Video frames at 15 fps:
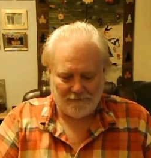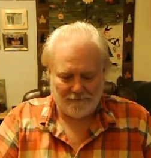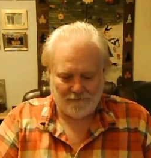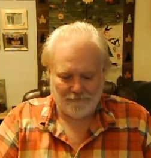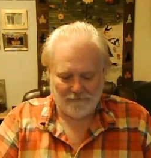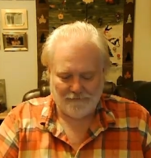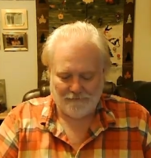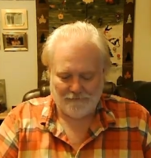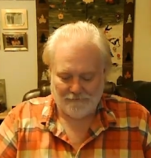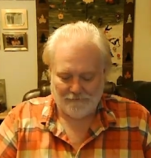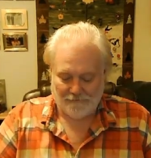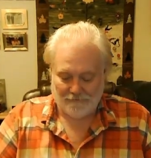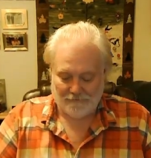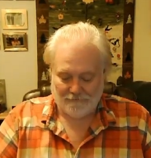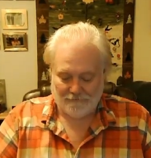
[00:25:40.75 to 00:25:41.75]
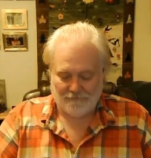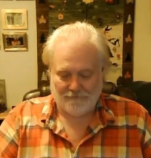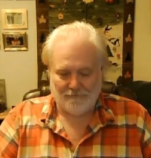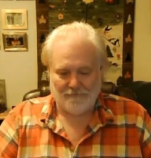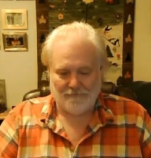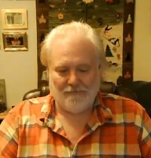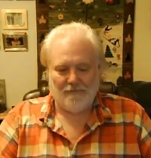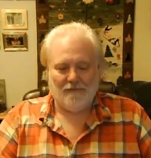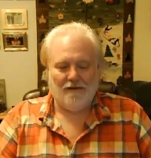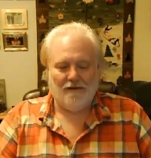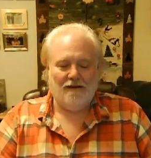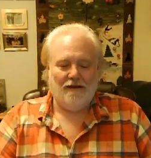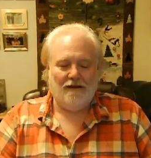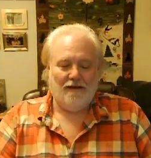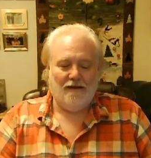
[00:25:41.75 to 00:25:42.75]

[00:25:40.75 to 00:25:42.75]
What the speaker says: (no one is talking)